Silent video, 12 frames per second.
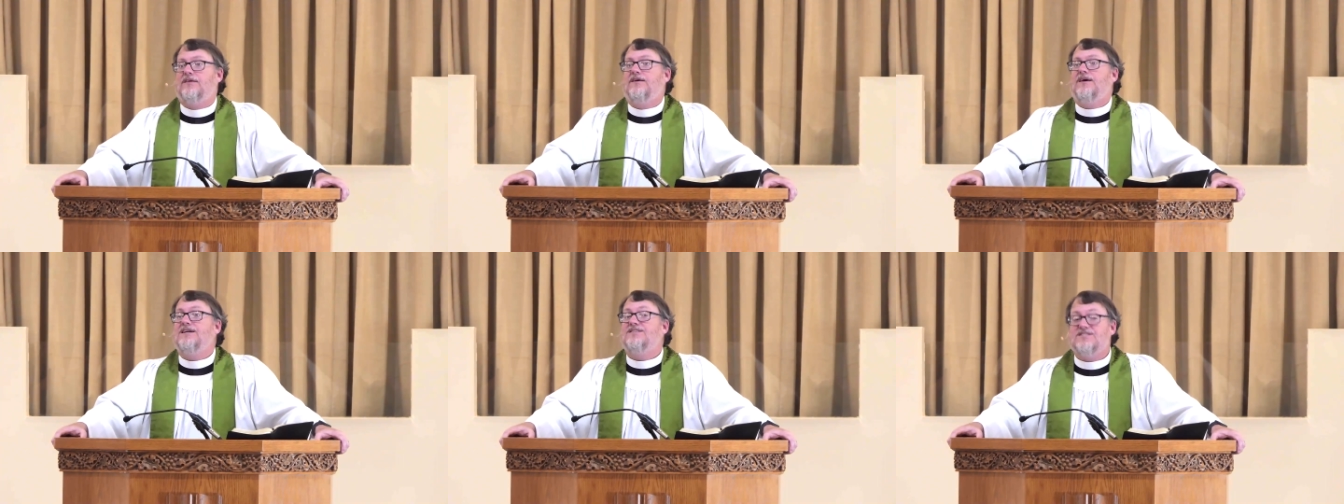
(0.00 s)

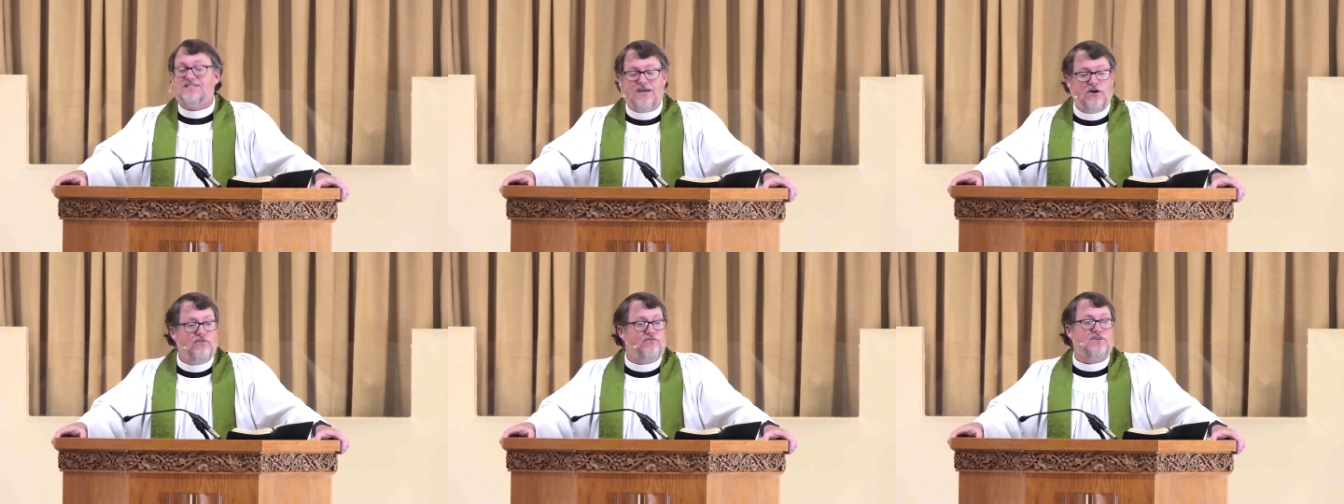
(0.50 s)

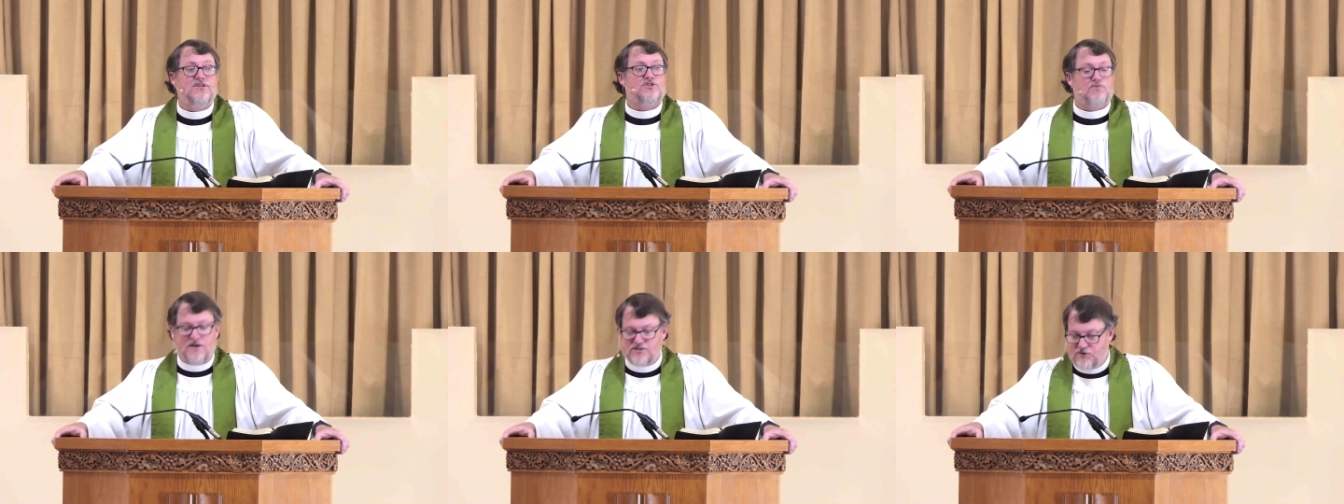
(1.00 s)
itself and His
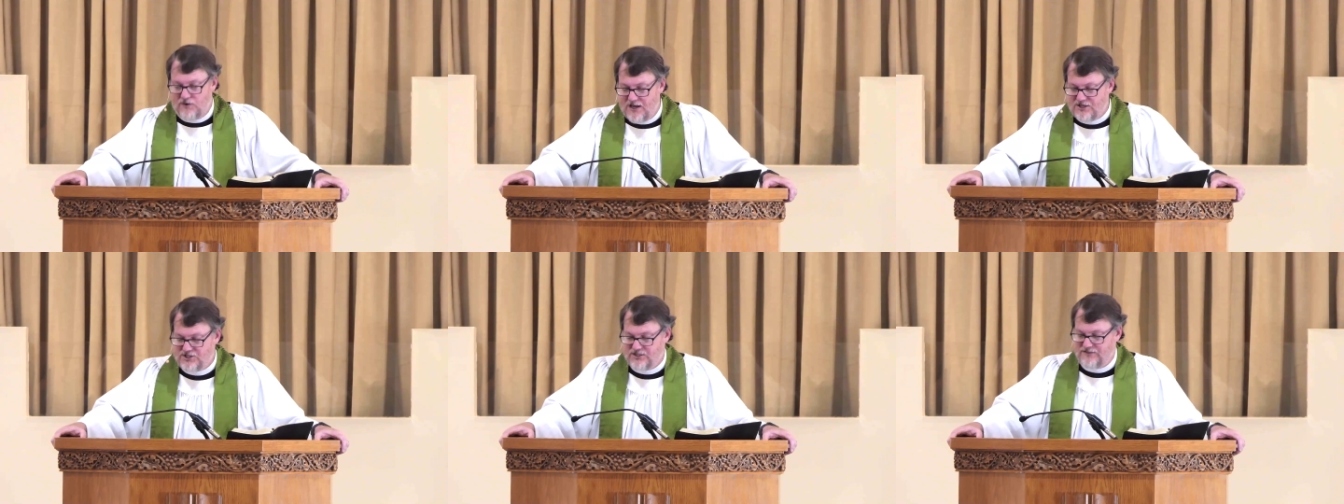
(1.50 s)

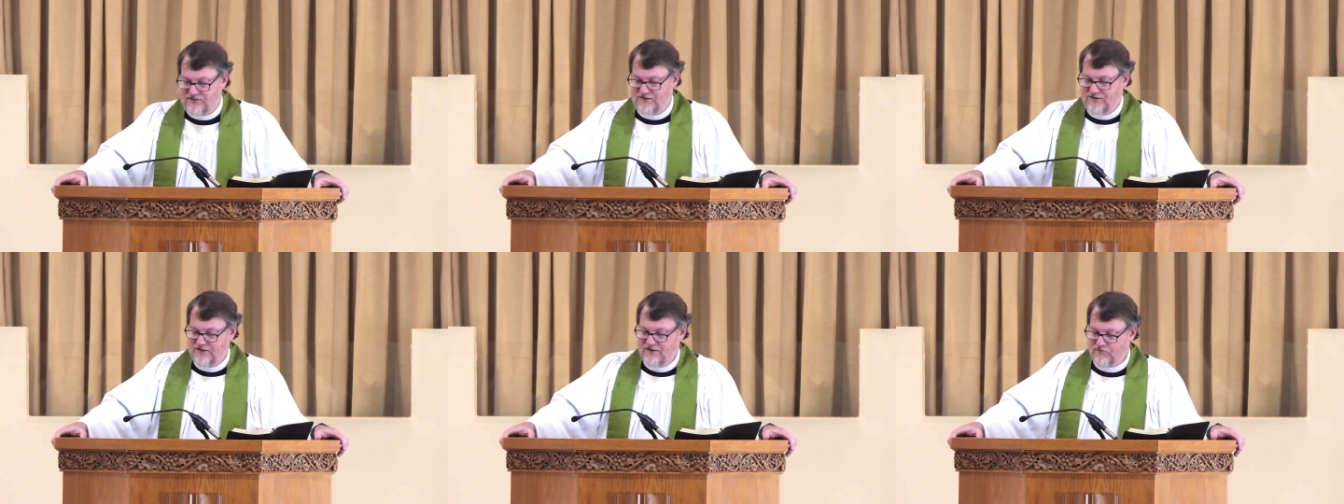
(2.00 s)
resurrection
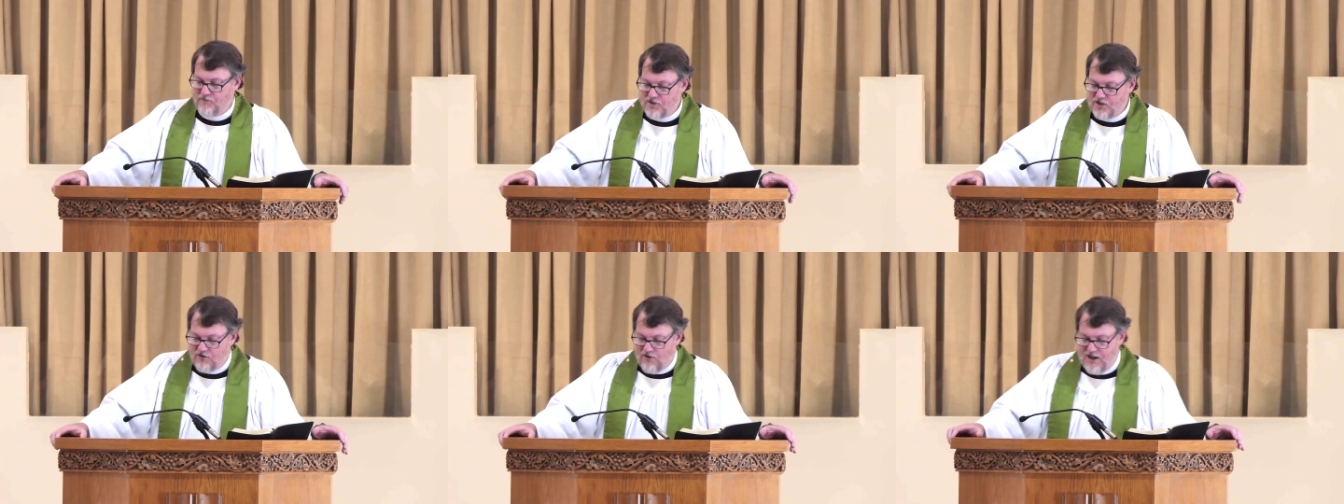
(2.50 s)
from the
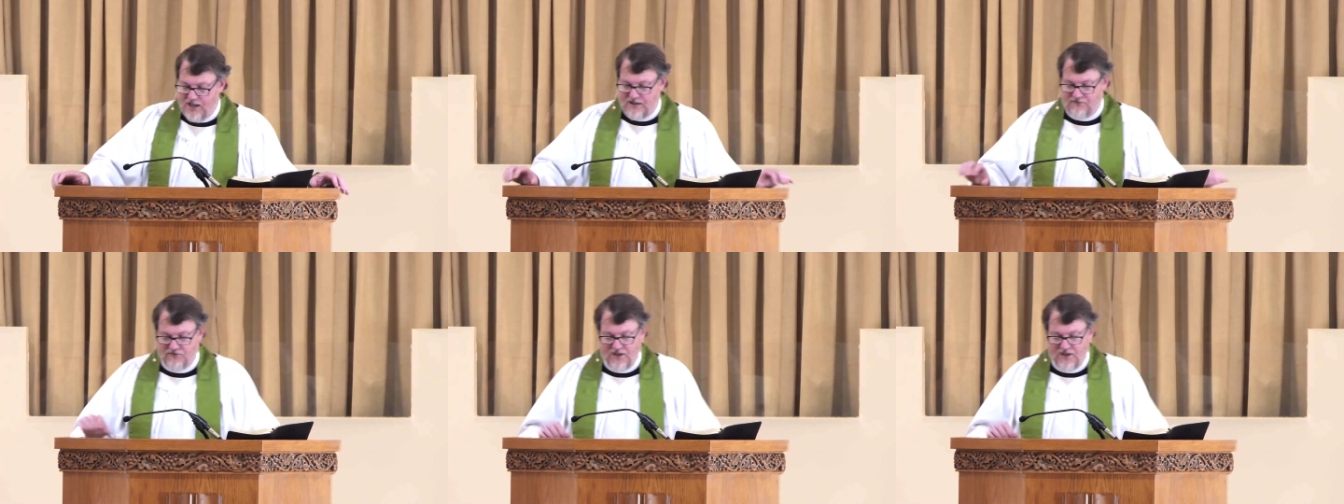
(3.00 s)
grave.